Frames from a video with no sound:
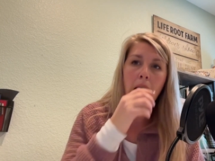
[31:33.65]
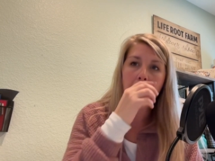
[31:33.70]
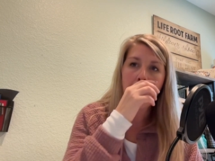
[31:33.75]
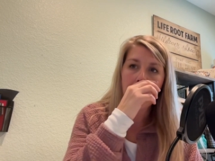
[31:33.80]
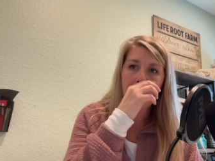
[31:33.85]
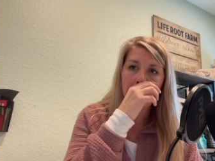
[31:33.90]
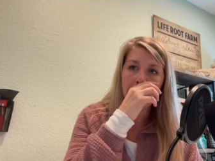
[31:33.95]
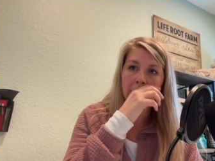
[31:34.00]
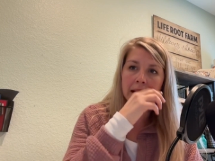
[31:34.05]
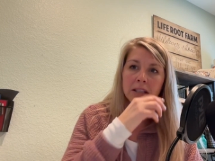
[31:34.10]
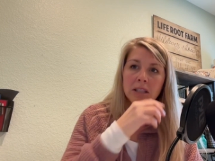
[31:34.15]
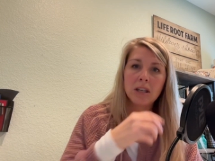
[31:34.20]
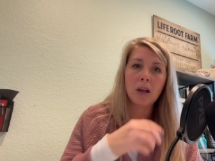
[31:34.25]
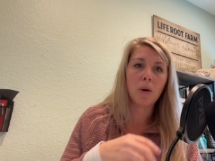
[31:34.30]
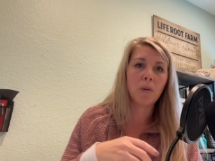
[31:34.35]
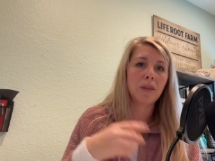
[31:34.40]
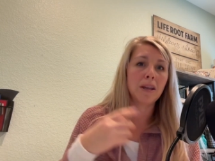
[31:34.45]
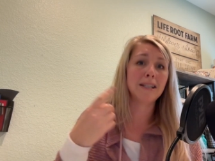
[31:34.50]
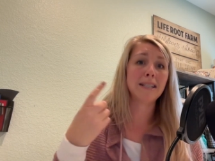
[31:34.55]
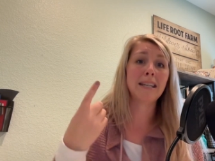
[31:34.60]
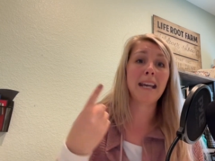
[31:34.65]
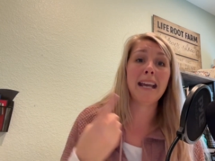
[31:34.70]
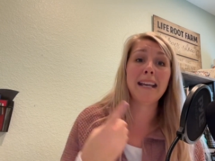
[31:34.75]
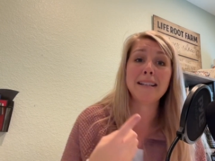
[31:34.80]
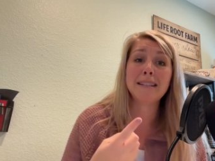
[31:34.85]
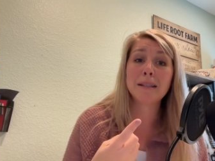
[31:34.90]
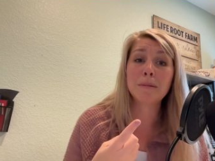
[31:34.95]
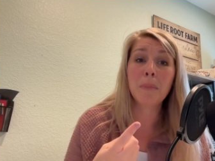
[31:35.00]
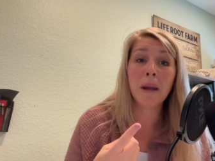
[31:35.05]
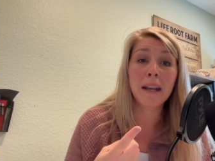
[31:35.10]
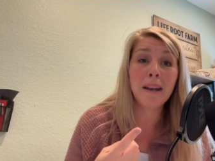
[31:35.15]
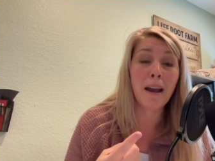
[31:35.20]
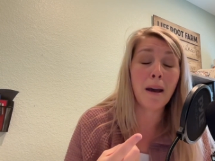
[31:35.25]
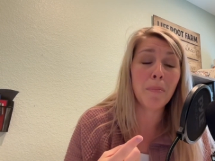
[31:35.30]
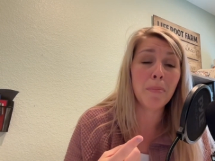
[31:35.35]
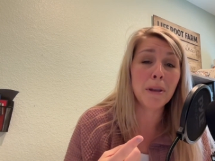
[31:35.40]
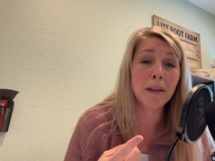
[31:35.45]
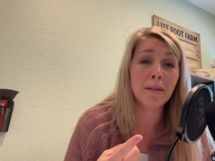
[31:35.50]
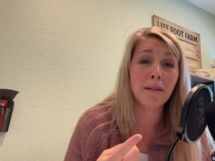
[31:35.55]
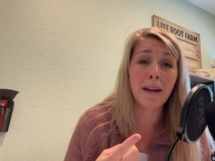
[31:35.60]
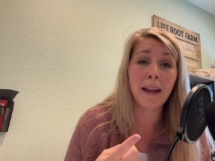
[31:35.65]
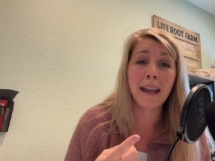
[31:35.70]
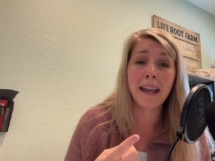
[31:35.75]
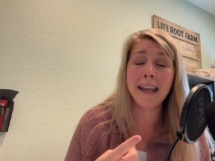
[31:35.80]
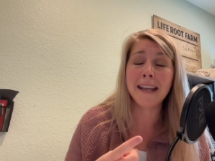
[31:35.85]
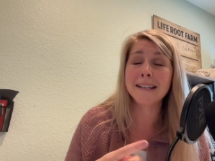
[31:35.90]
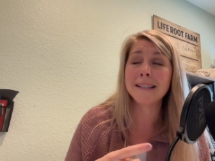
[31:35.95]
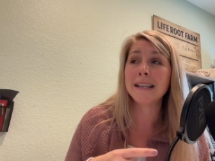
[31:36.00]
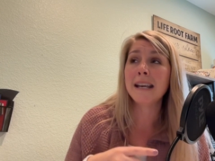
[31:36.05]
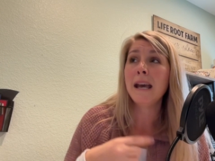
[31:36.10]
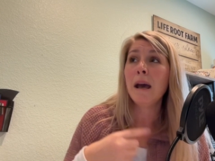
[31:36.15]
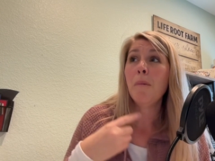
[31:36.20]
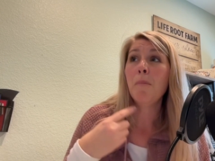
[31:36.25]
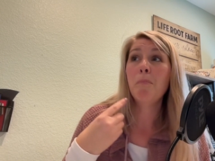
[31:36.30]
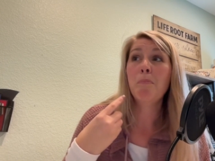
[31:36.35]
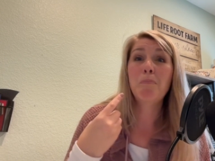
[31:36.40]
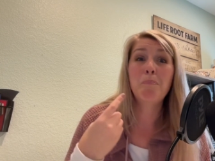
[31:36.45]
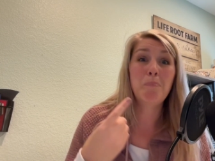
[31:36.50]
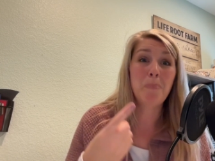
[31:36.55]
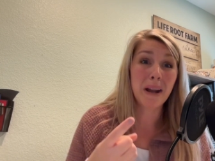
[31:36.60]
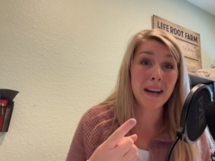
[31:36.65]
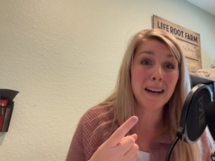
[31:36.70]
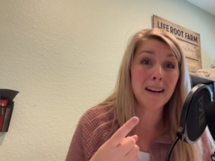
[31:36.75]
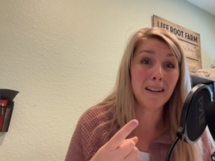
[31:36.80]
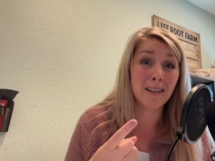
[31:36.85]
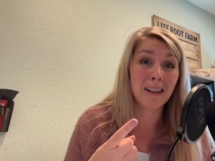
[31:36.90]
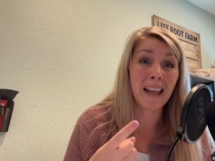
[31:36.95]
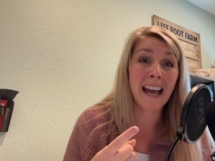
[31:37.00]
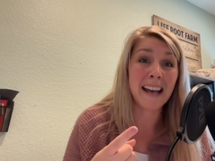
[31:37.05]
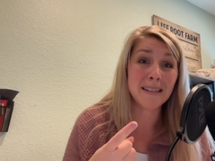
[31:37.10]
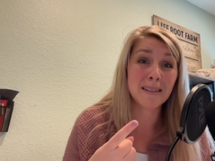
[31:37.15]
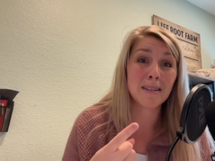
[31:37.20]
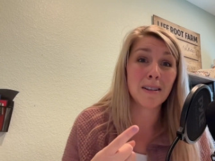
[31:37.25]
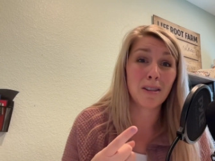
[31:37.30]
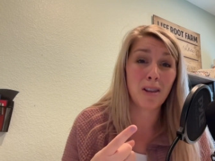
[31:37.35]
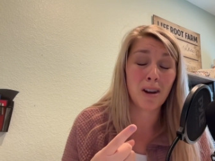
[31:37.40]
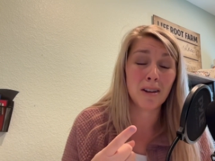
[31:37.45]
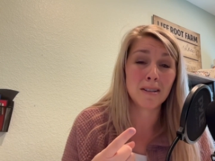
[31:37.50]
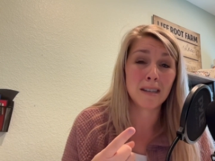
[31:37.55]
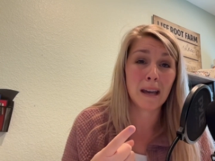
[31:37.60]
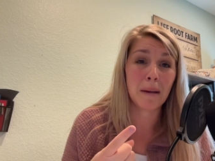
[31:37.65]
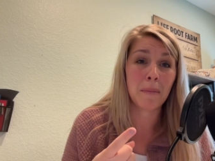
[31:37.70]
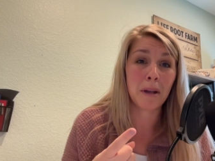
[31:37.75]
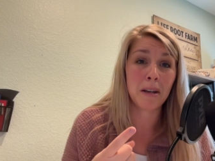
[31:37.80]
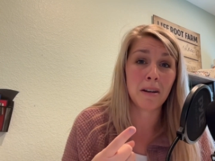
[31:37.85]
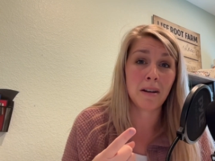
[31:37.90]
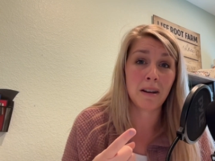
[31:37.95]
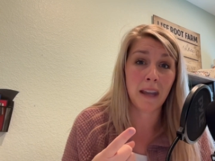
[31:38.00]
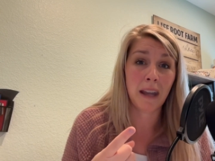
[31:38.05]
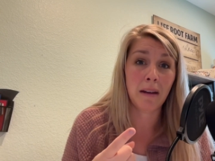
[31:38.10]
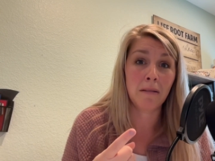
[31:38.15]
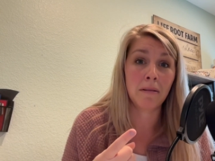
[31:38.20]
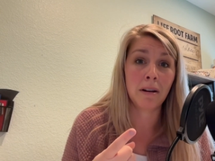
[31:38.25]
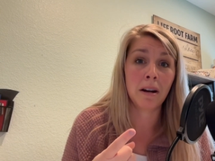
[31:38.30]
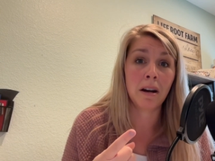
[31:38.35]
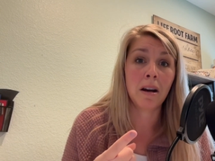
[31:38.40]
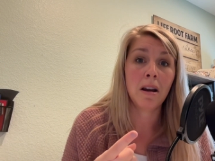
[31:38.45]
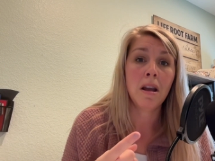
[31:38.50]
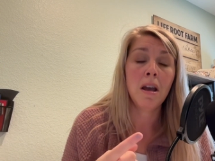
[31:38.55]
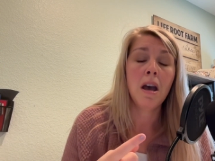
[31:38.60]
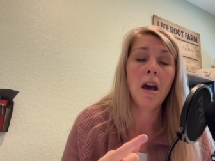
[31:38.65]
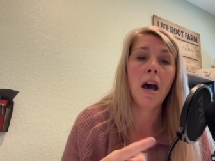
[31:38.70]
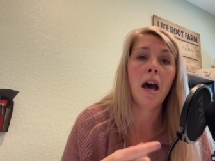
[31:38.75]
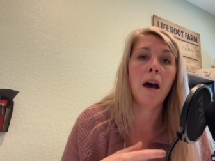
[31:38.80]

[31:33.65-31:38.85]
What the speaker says: And so the taste might not be great, but it'll last a long time on your counter.